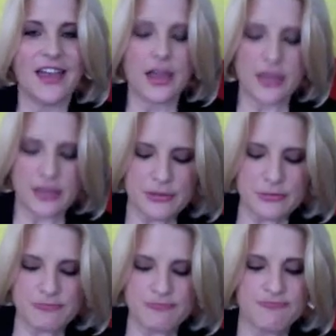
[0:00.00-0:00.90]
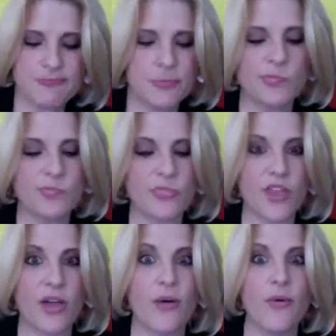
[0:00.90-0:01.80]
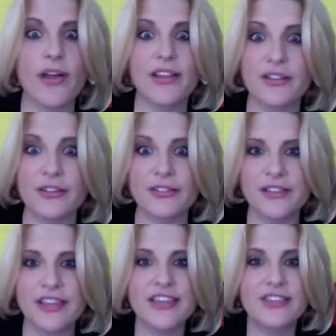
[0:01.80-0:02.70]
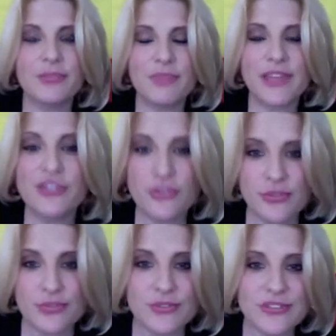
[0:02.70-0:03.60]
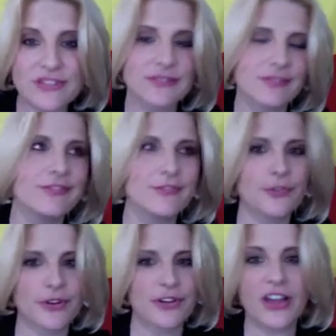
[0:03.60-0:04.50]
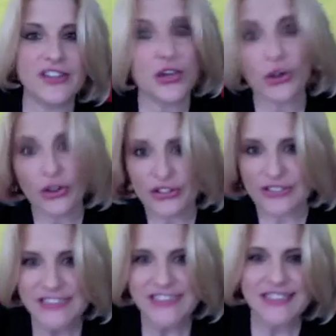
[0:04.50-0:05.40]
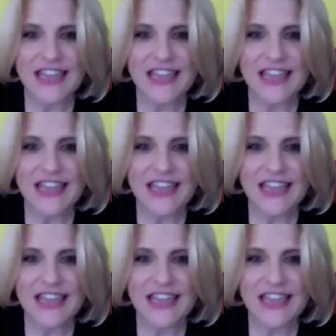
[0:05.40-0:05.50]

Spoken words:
Oh, I know. The big news for us girls is